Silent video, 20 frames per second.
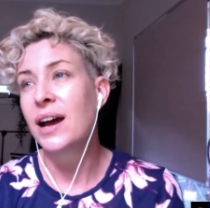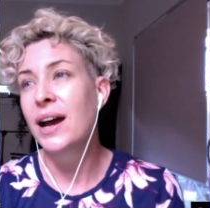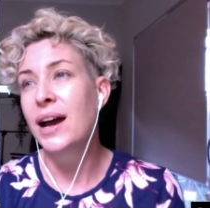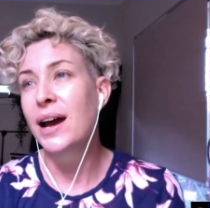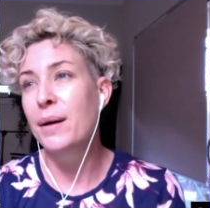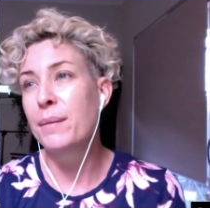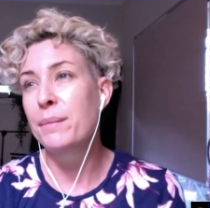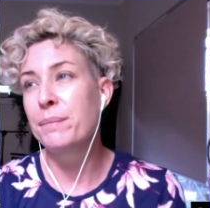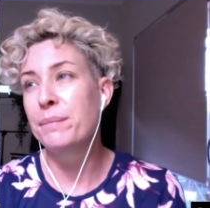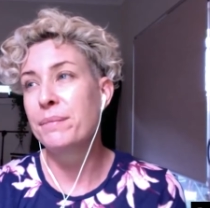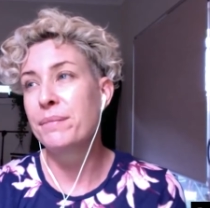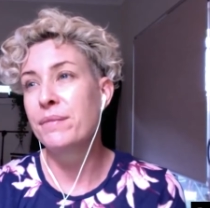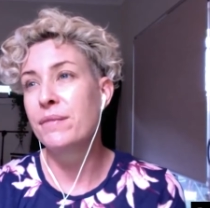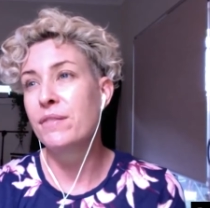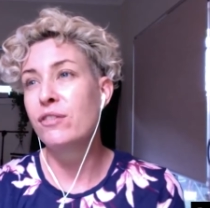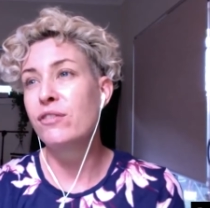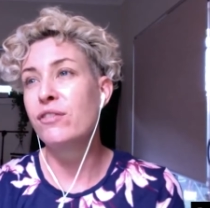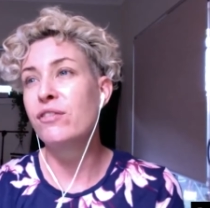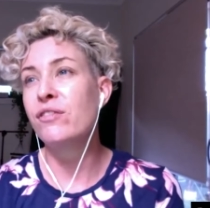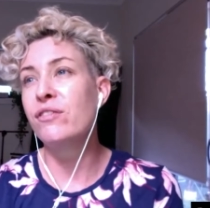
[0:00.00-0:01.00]
um,
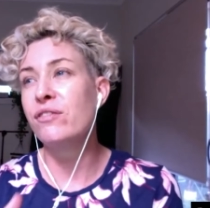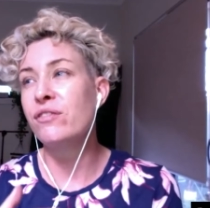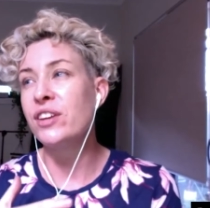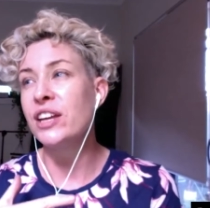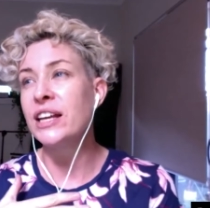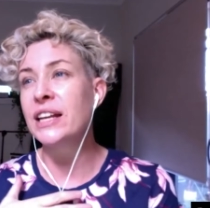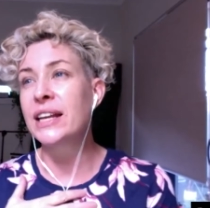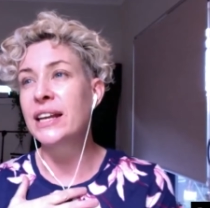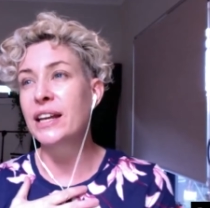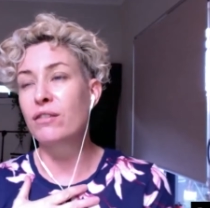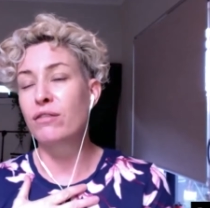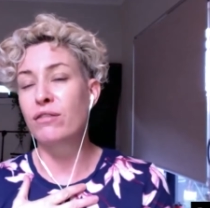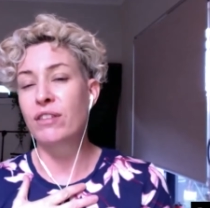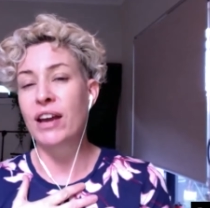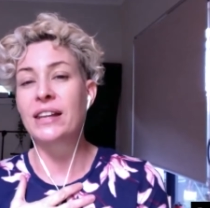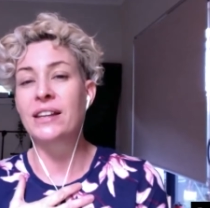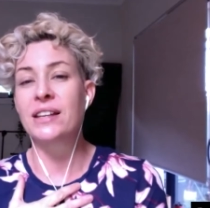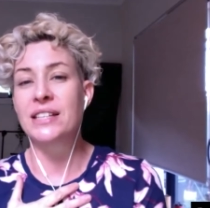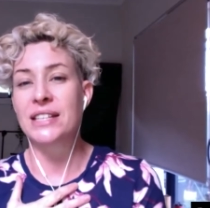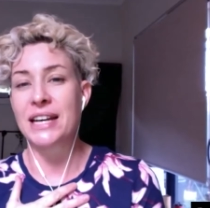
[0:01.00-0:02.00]
feeling of
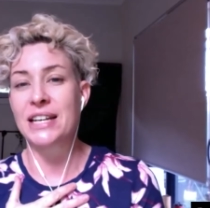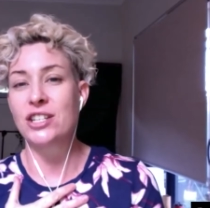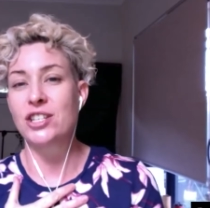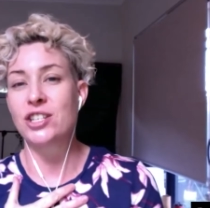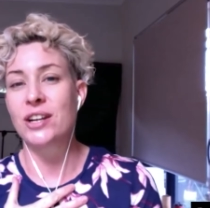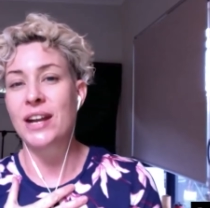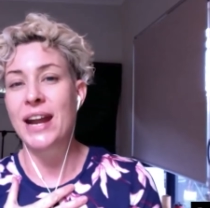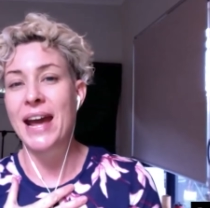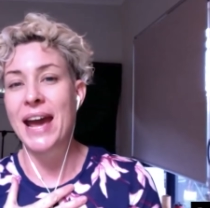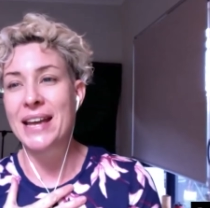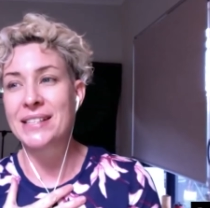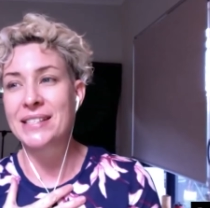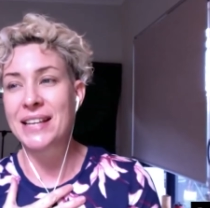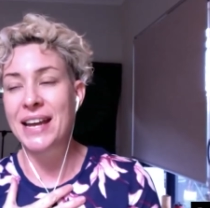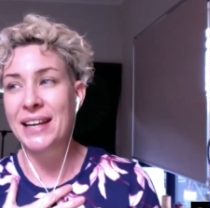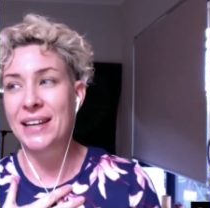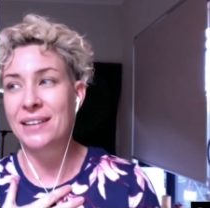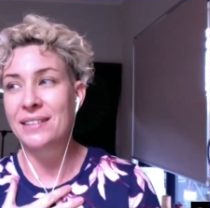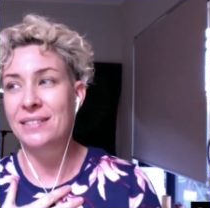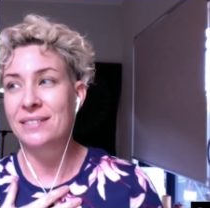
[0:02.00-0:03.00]
validation as
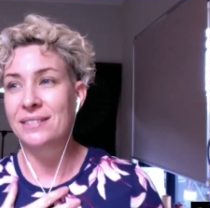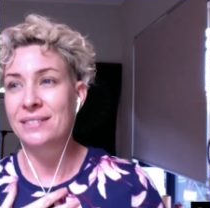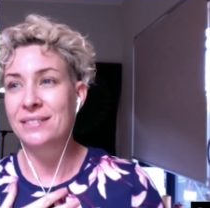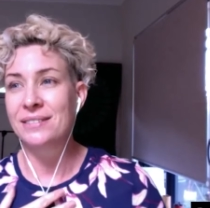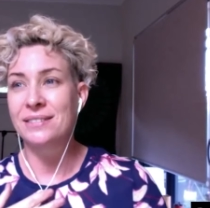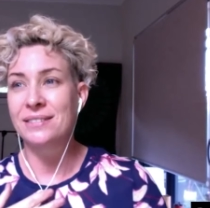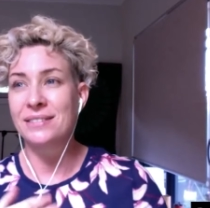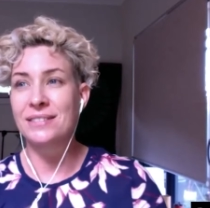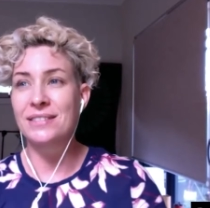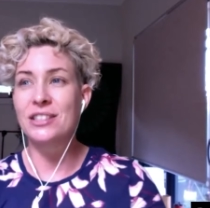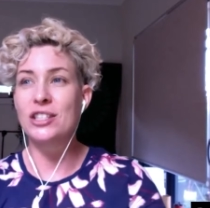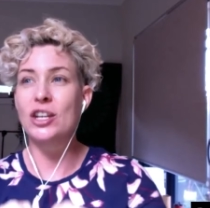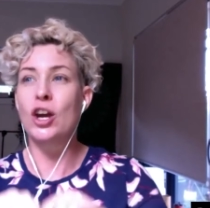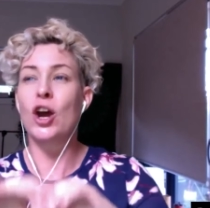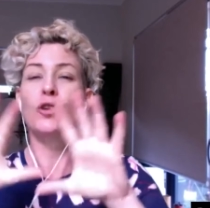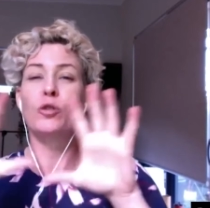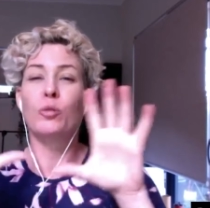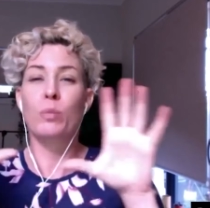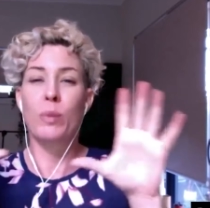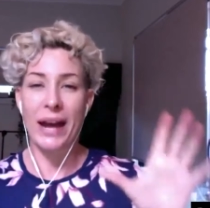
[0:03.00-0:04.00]
a
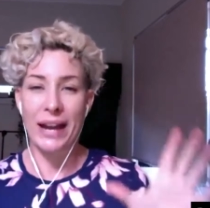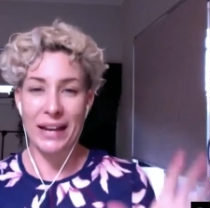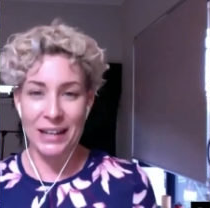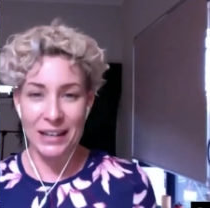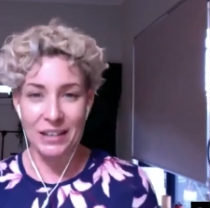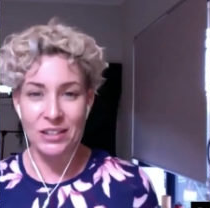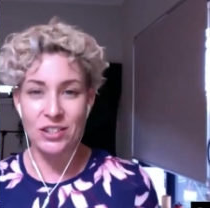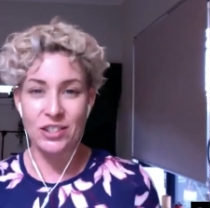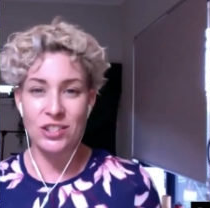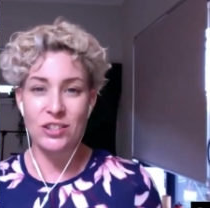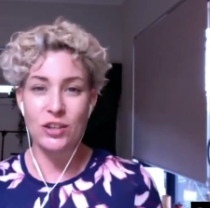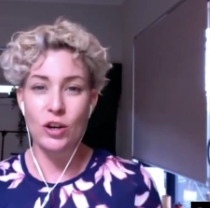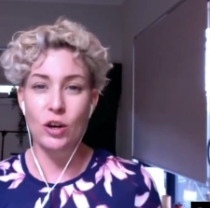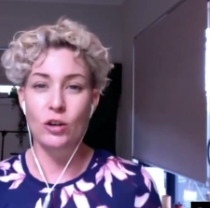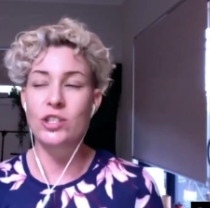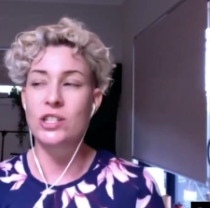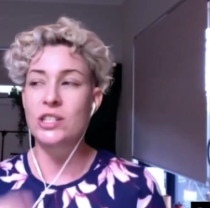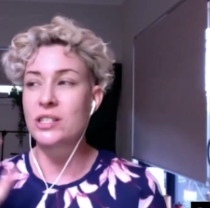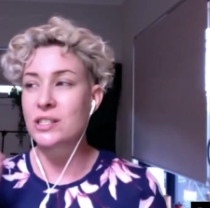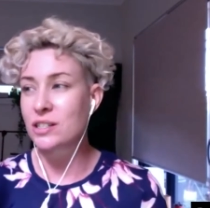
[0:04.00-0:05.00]
total package,
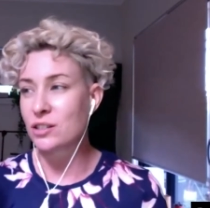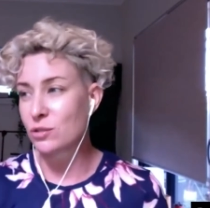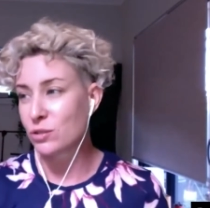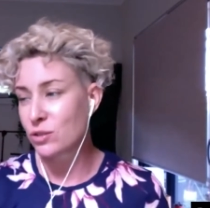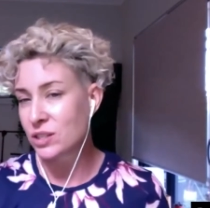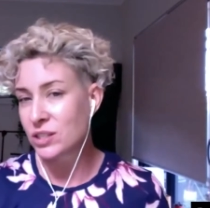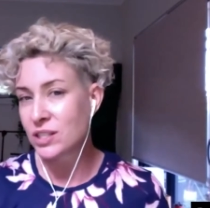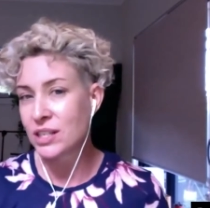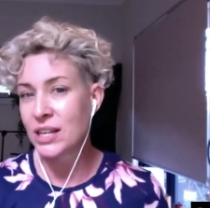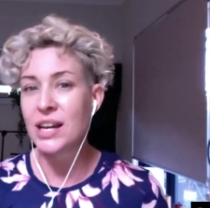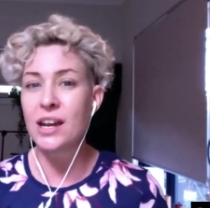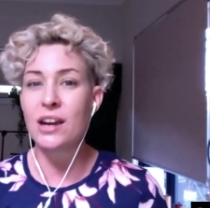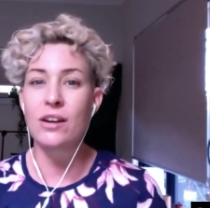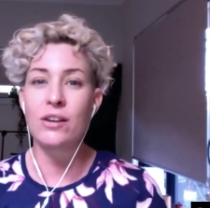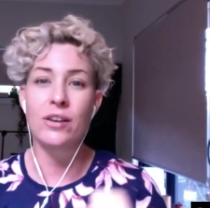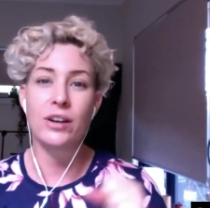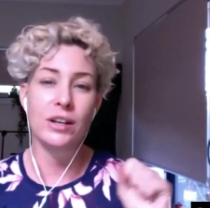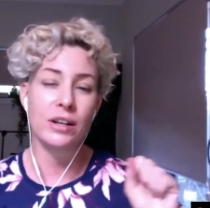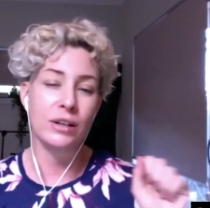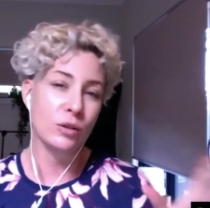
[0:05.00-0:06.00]
not just a good
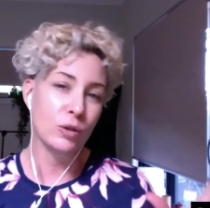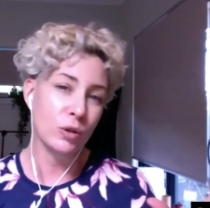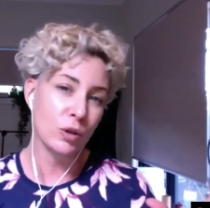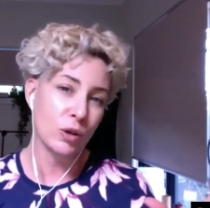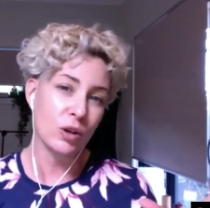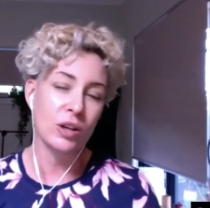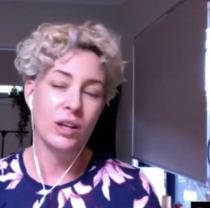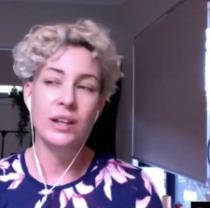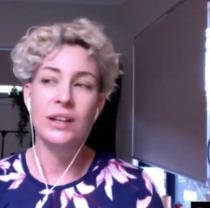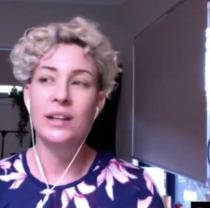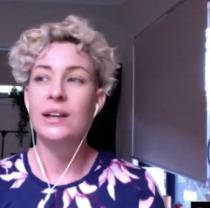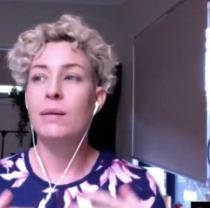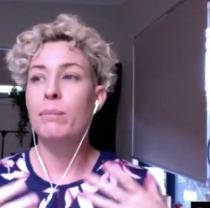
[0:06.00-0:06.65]
singer and a look,